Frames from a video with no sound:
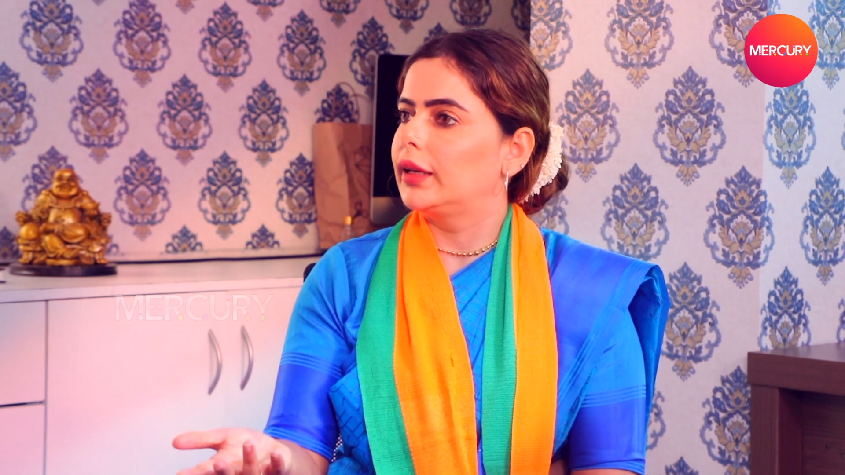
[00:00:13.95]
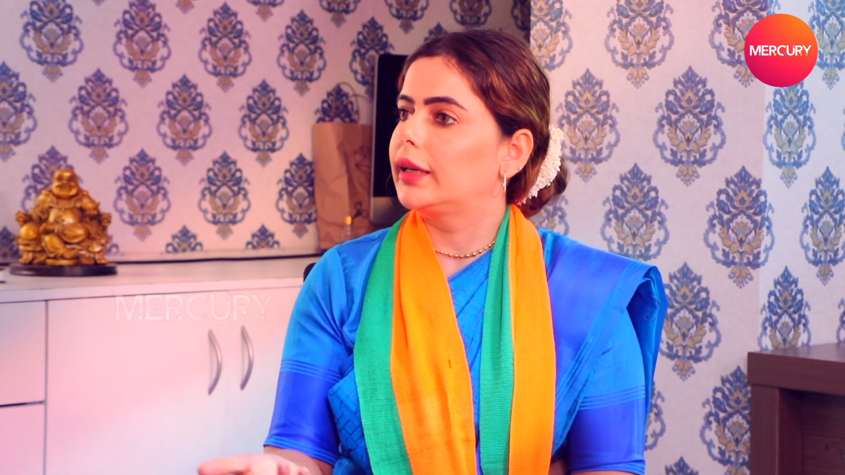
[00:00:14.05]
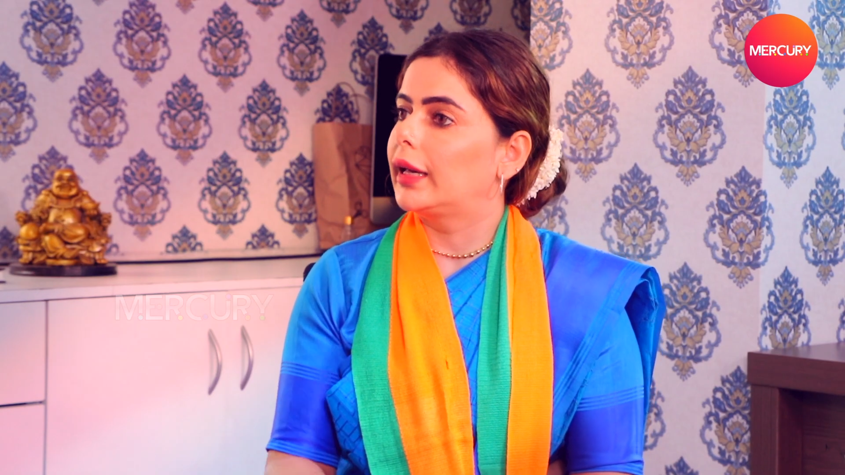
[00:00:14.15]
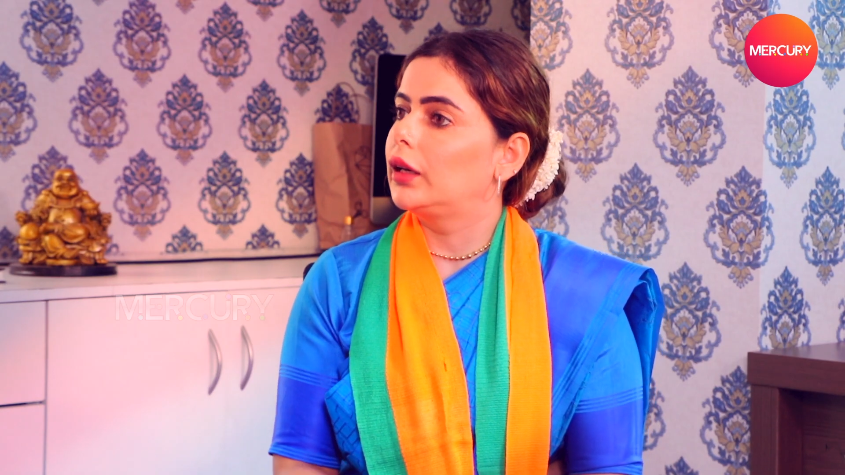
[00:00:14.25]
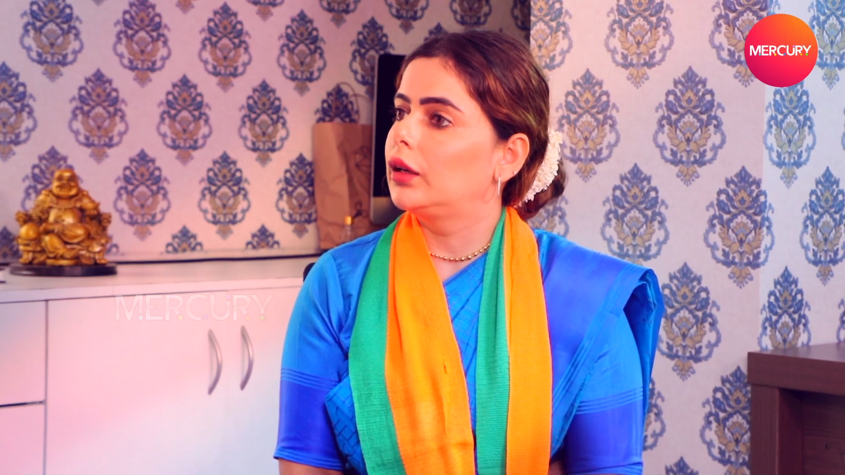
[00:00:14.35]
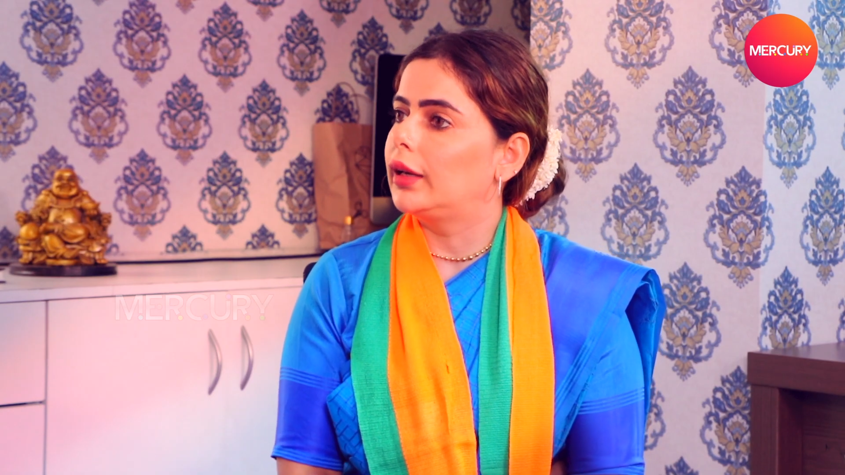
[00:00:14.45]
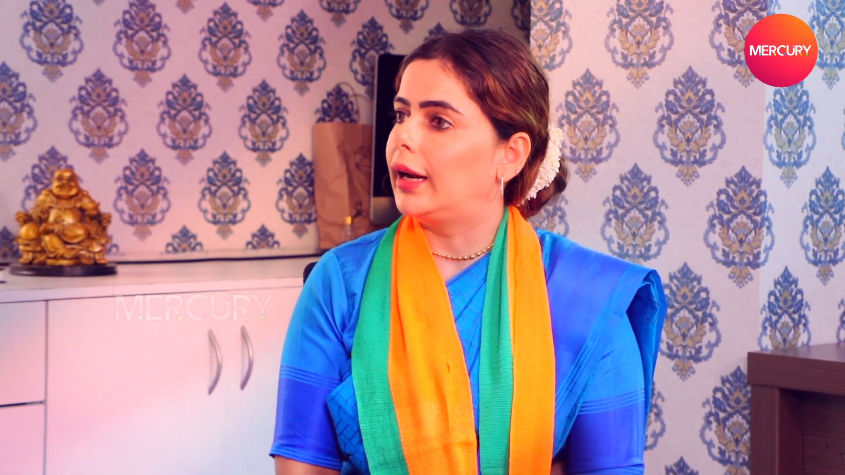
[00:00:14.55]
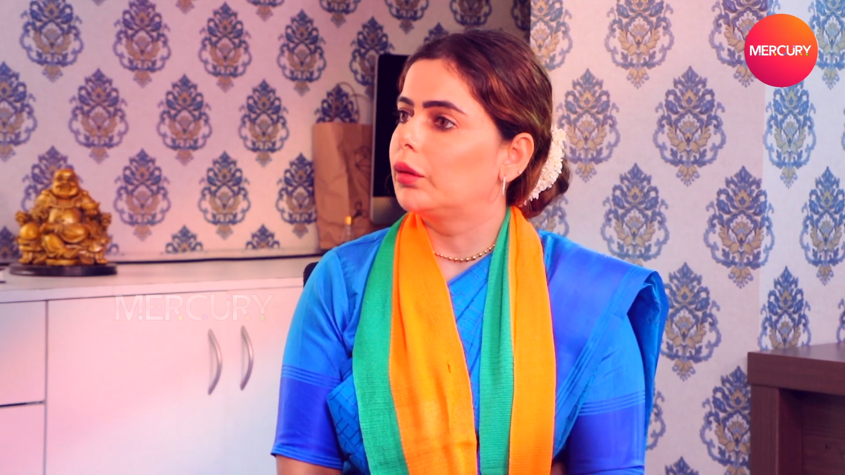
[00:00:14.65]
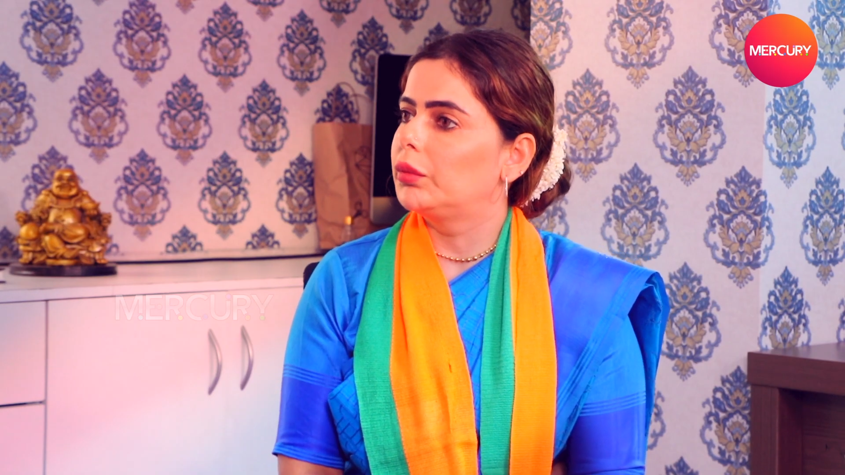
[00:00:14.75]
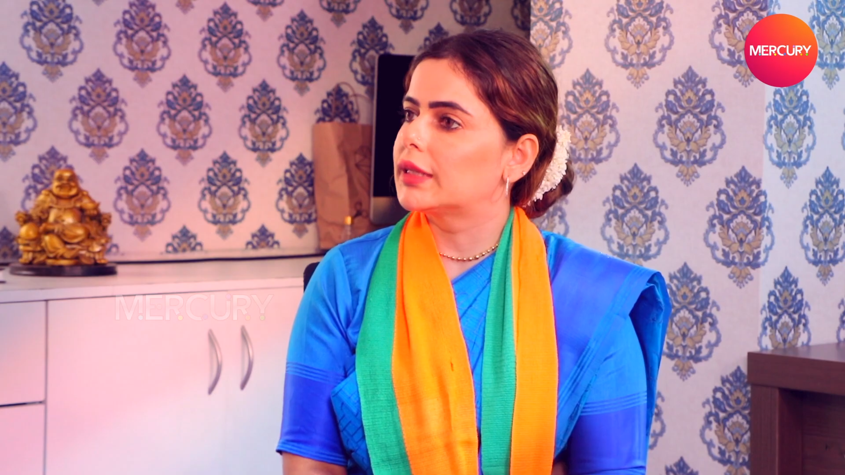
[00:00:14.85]
killing any
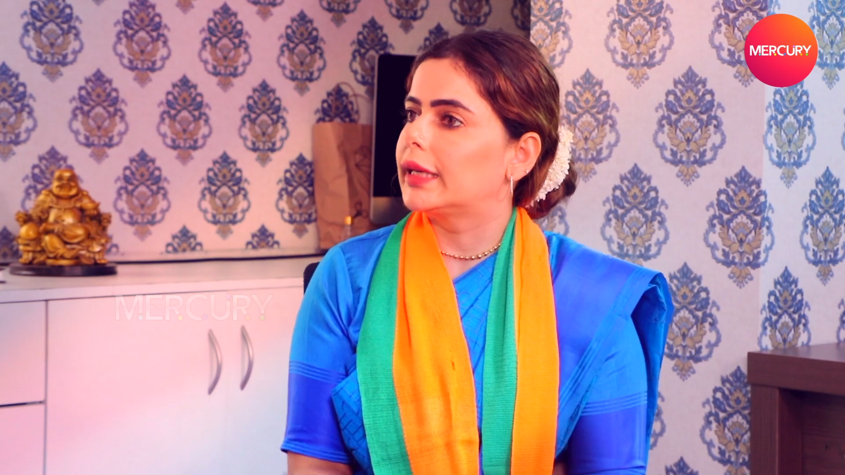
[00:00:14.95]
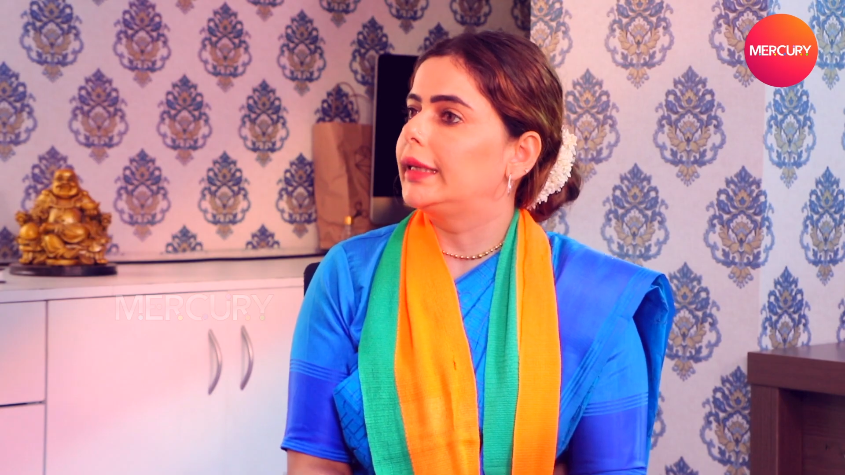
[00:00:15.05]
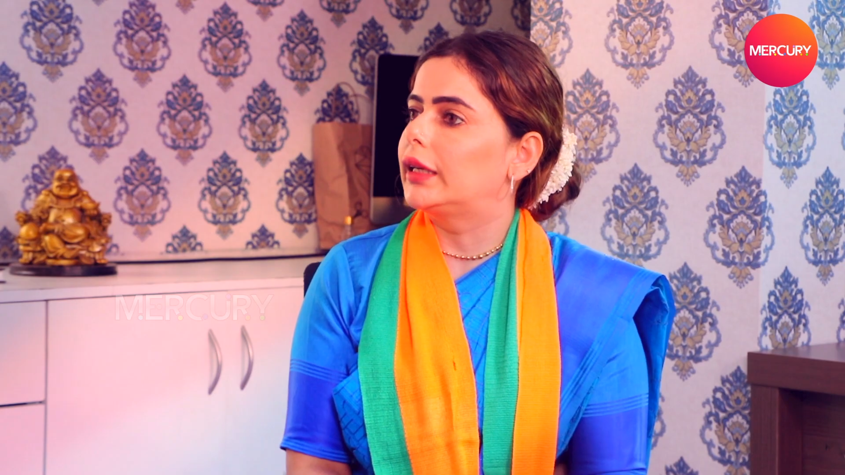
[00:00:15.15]
animals and